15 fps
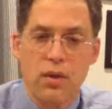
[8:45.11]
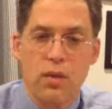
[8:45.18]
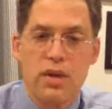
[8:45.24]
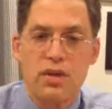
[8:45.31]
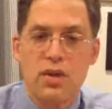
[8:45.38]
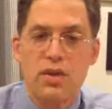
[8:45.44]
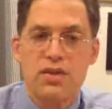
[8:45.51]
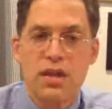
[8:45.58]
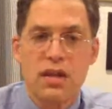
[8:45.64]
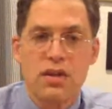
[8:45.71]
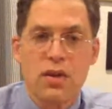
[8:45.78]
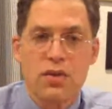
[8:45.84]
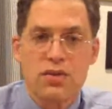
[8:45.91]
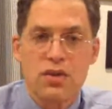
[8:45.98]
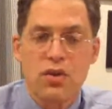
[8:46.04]
reducing
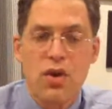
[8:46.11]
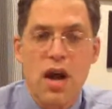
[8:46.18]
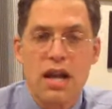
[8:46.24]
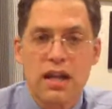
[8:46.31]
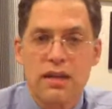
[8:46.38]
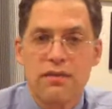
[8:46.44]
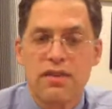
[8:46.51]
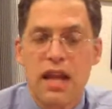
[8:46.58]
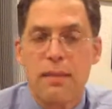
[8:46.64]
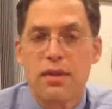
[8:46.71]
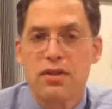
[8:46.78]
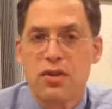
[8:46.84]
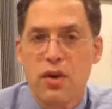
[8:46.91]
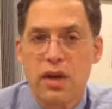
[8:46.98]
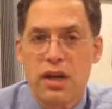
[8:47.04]
those chronic
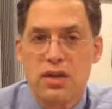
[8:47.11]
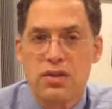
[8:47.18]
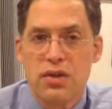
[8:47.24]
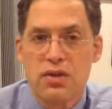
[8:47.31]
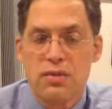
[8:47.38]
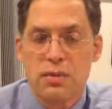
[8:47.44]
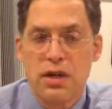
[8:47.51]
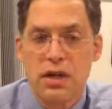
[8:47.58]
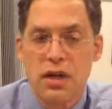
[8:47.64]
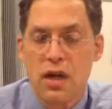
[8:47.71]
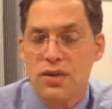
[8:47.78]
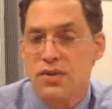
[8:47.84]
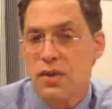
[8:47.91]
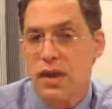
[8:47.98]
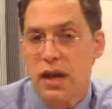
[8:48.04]
inflammatory issues, but it
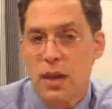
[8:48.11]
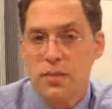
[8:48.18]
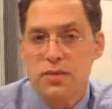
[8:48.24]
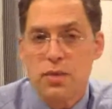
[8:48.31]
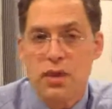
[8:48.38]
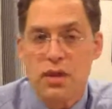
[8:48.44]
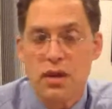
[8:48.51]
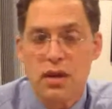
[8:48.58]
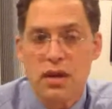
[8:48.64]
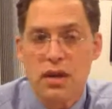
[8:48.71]
also helps with